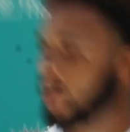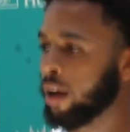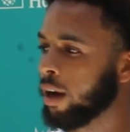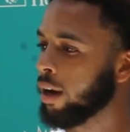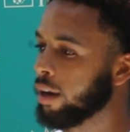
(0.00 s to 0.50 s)

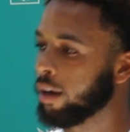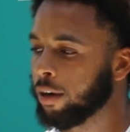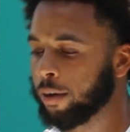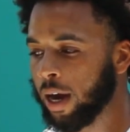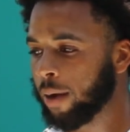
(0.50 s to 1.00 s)
Uh,
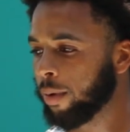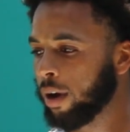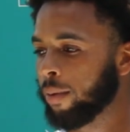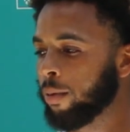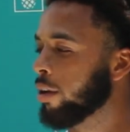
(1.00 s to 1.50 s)
I'm,
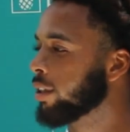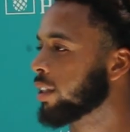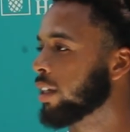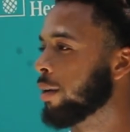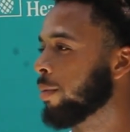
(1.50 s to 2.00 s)
I'm always
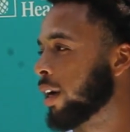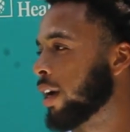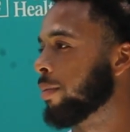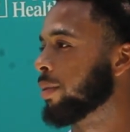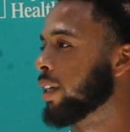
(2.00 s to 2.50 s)
excited about
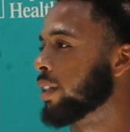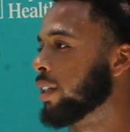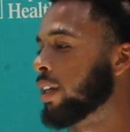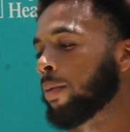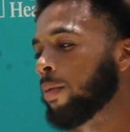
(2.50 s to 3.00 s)
competition,
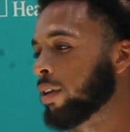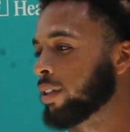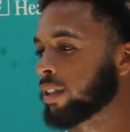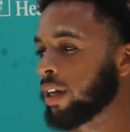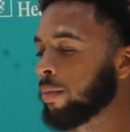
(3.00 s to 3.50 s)
and I'm always
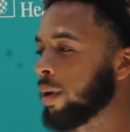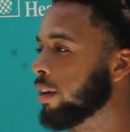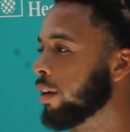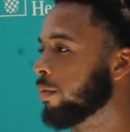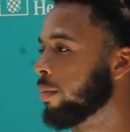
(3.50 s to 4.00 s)
excited about
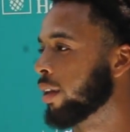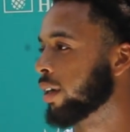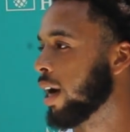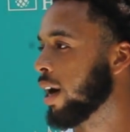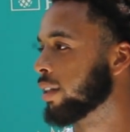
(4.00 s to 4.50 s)
learning from other
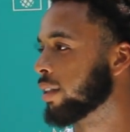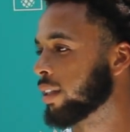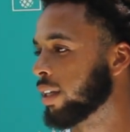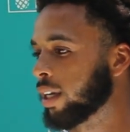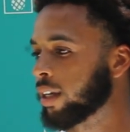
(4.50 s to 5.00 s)
guys. I
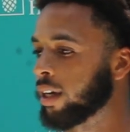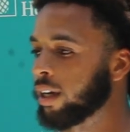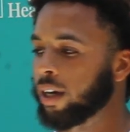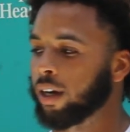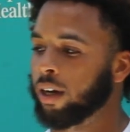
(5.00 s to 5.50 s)
think uh,